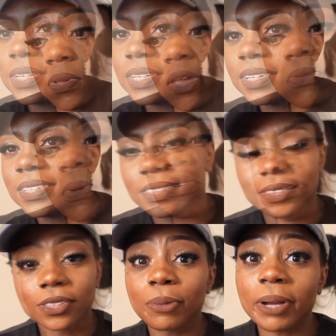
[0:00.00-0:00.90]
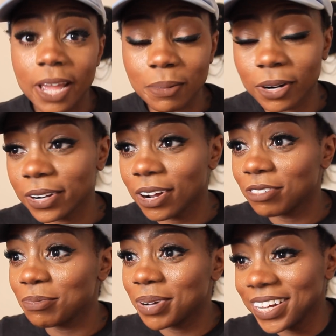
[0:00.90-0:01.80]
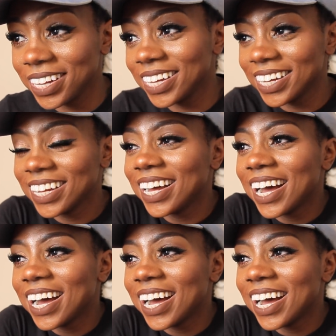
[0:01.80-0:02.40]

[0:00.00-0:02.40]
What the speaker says: Especially, sorry, my camera cut off, but